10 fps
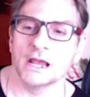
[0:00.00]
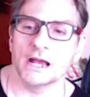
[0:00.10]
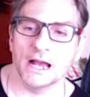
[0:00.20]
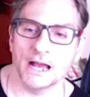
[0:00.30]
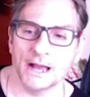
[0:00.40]

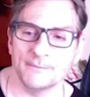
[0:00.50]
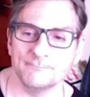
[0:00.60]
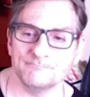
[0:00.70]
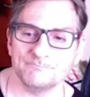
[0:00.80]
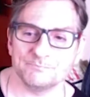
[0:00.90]

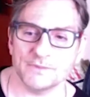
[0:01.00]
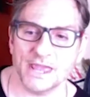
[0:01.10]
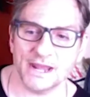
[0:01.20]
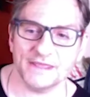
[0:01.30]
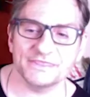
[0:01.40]
And
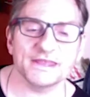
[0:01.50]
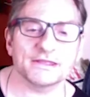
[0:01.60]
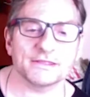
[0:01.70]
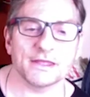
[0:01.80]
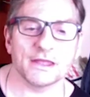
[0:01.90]
I
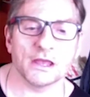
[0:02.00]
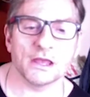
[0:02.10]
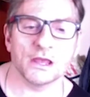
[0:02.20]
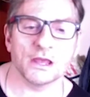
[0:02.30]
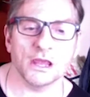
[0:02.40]
think
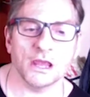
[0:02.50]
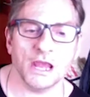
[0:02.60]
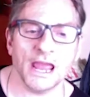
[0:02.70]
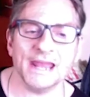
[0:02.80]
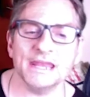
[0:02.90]

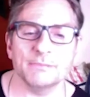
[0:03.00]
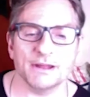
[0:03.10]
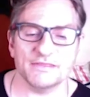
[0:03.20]
anybody